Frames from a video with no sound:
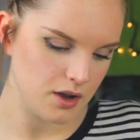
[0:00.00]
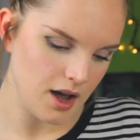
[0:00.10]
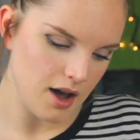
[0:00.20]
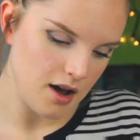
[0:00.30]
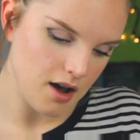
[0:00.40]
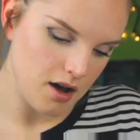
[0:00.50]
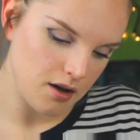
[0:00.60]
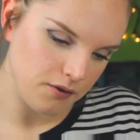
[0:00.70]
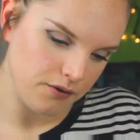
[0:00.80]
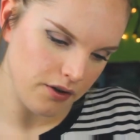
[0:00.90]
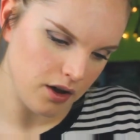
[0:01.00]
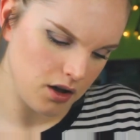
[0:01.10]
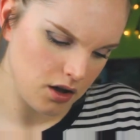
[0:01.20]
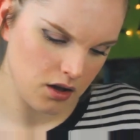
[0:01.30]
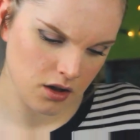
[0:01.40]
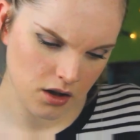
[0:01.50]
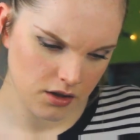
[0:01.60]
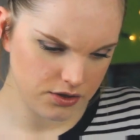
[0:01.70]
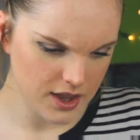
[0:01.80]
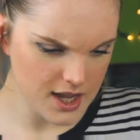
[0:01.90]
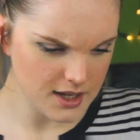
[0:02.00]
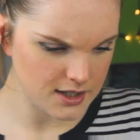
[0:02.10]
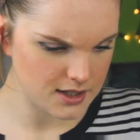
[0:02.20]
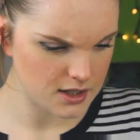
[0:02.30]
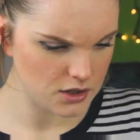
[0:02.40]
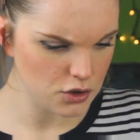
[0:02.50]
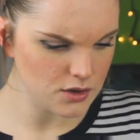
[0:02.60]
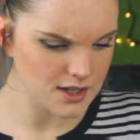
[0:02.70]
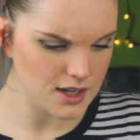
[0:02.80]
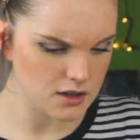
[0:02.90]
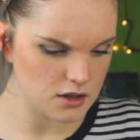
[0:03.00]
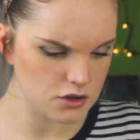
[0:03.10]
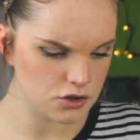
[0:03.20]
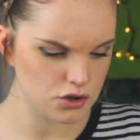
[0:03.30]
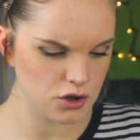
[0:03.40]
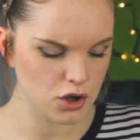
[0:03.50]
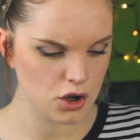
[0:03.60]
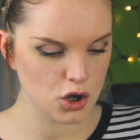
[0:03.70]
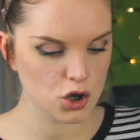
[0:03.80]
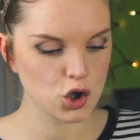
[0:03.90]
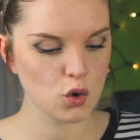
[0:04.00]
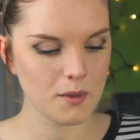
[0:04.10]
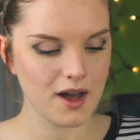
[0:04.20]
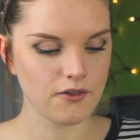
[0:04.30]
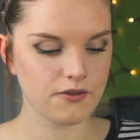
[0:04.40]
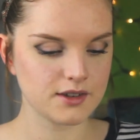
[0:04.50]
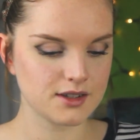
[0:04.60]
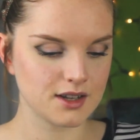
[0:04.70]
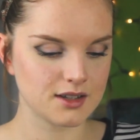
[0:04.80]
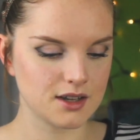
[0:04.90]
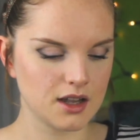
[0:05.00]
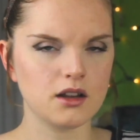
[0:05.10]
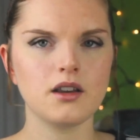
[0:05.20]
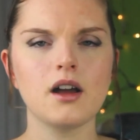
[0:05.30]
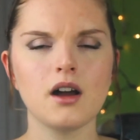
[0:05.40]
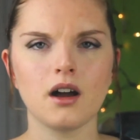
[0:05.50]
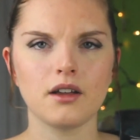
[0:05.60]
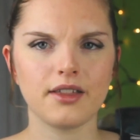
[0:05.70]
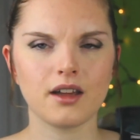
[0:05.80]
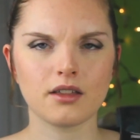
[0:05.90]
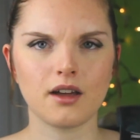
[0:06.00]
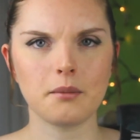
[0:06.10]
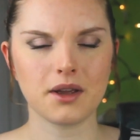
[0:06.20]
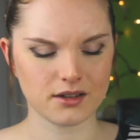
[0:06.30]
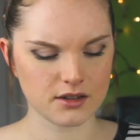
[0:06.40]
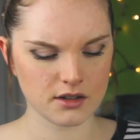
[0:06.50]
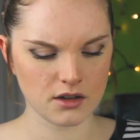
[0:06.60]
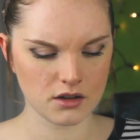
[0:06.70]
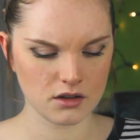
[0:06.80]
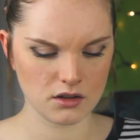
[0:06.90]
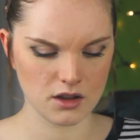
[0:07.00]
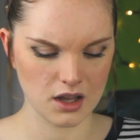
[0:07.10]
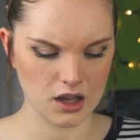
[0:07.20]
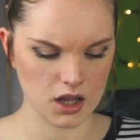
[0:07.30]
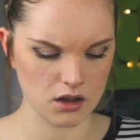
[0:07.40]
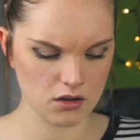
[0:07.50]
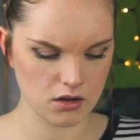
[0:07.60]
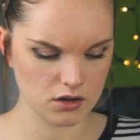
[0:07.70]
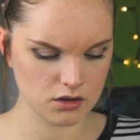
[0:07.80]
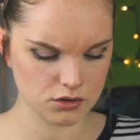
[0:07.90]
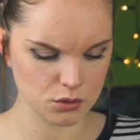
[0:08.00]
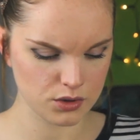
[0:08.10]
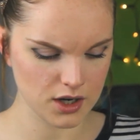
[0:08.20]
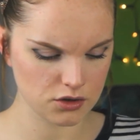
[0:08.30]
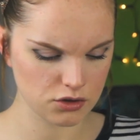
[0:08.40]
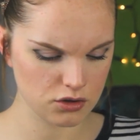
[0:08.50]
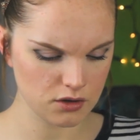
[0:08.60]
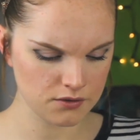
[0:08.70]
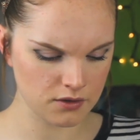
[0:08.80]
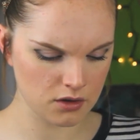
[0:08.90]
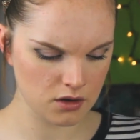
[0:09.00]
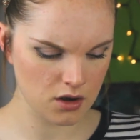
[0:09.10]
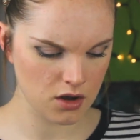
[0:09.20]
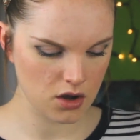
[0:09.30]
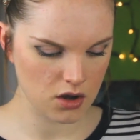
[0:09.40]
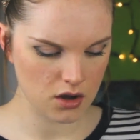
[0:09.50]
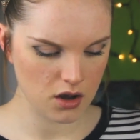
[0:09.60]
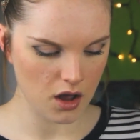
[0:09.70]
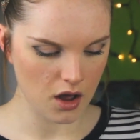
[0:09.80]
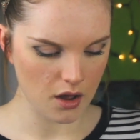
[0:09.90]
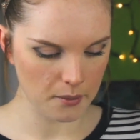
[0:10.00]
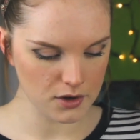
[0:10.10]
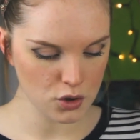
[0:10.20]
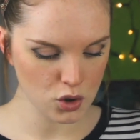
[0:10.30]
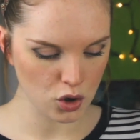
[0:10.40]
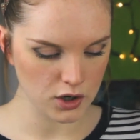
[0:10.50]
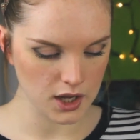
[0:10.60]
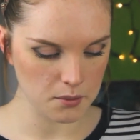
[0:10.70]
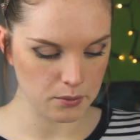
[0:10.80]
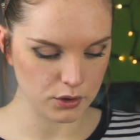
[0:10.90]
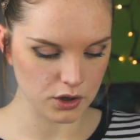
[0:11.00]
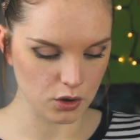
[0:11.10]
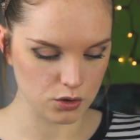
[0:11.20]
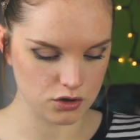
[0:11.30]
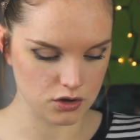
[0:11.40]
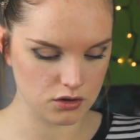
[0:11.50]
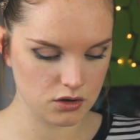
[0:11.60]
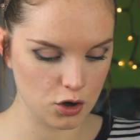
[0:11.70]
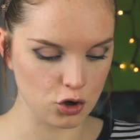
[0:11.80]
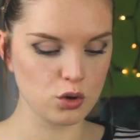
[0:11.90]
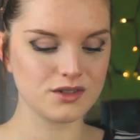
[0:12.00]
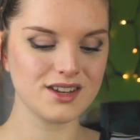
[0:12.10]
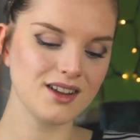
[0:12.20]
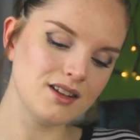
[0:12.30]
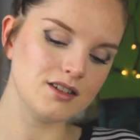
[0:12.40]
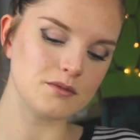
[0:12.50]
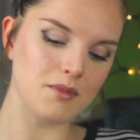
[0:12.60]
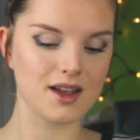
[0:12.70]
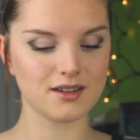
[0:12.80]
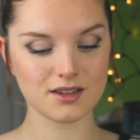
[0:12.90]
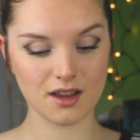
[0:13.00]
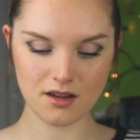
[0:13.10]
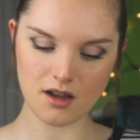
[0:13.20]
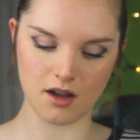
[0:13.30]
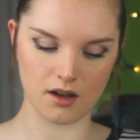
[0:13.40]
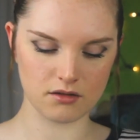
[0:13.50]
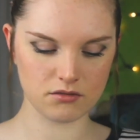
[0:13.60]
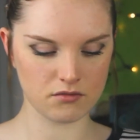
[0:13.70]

I have this New Zealand UMF 16. I think that means the sun protection stuff. Manuka honey body lotion, New Zealand made skincare.